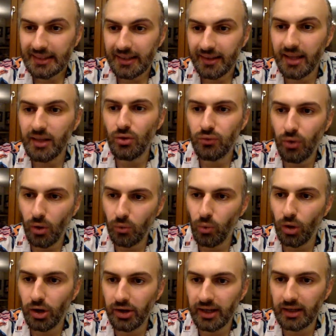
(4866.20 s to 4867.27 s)
Thank you for
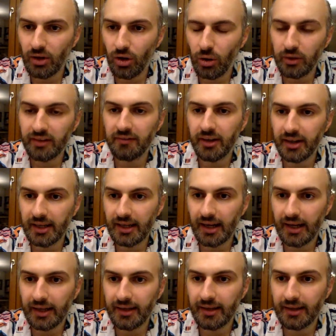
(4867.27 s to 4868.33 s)
worrying, though. It's very
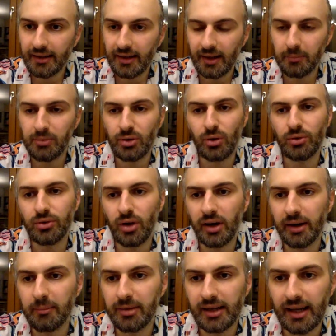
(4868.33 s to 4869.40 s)
kind. I'm so
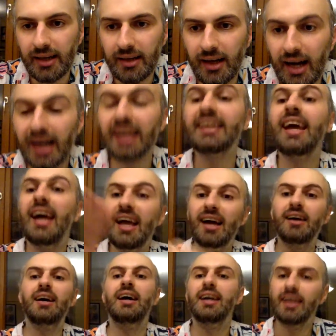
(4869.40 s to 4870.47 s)
sorry, but
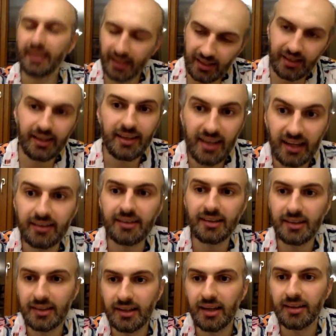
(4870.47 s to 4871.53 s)
Ellie,
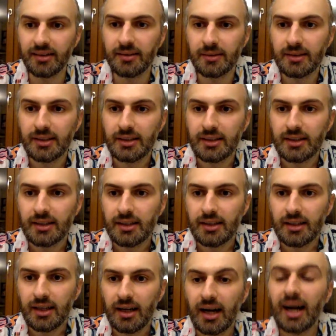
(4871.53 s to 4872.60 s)
yes. Yeah.
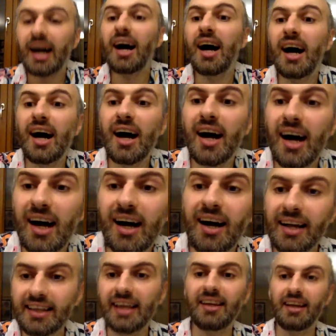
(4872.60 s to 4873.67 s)

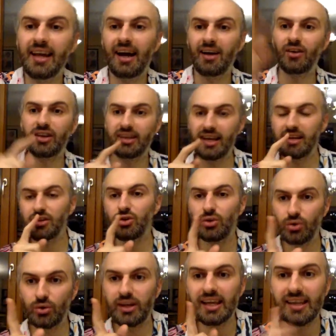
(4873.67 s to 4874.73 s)
I was telling you
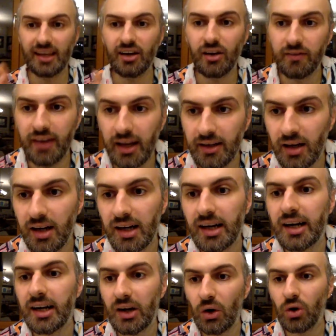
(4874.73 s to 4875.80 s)
to take care of that.
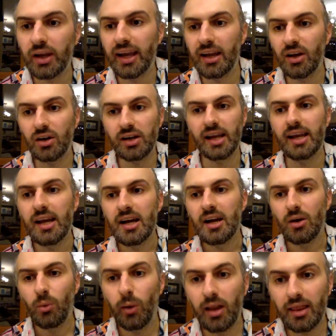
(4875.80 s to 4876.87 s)
Okay.
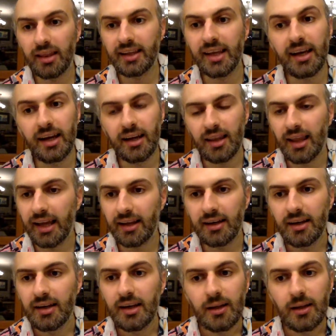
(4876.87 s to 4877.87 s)
Well, yeah, like